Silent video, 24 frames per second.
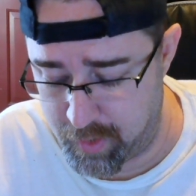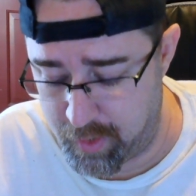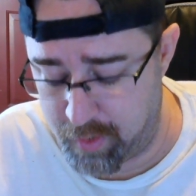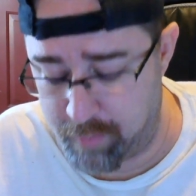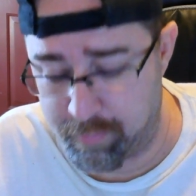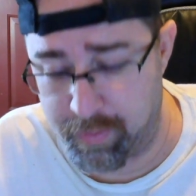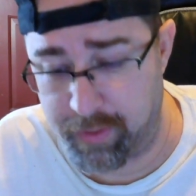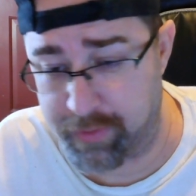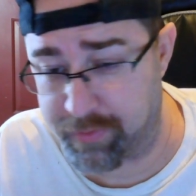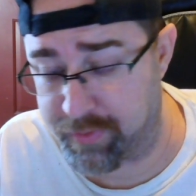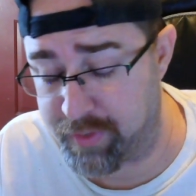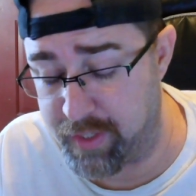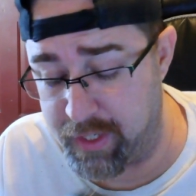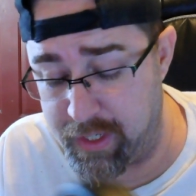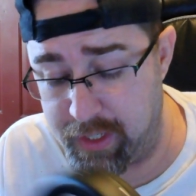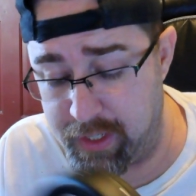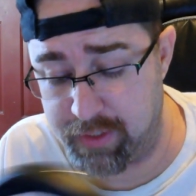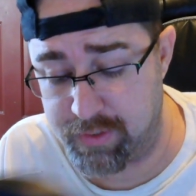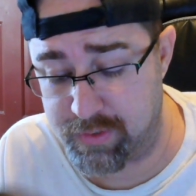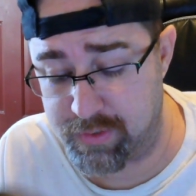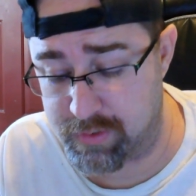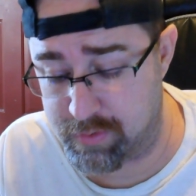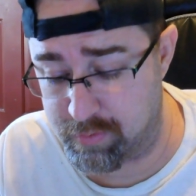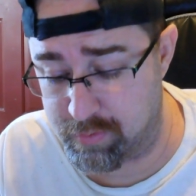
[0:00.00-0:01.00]
But
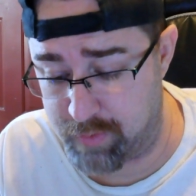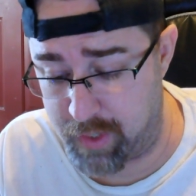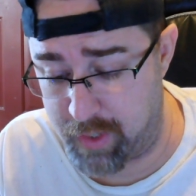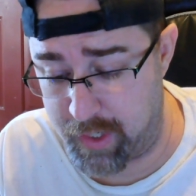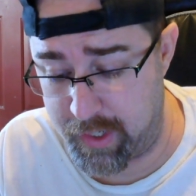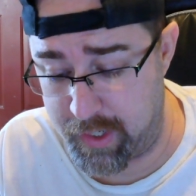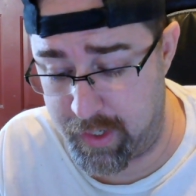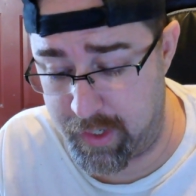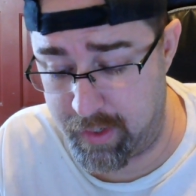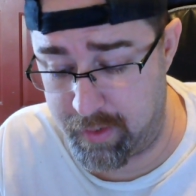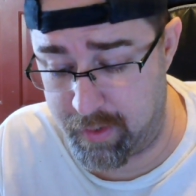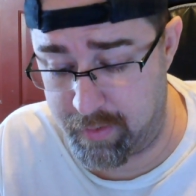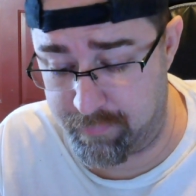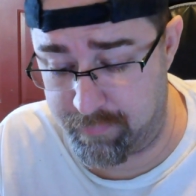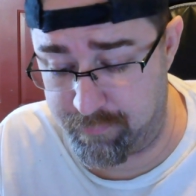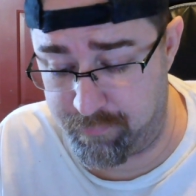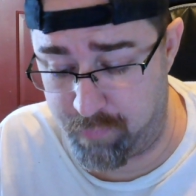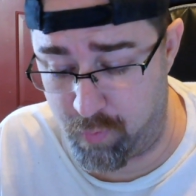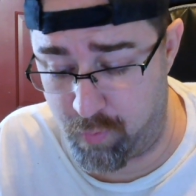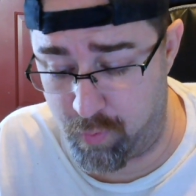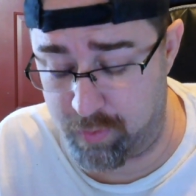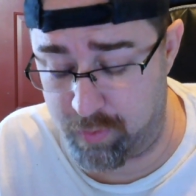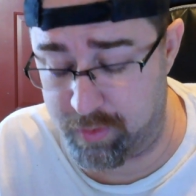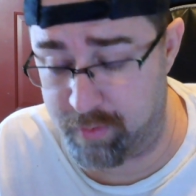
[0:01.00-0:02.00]
these right here
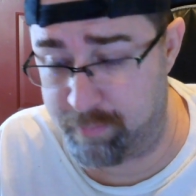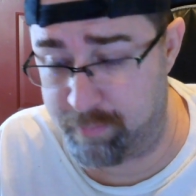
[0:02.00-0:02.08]
for the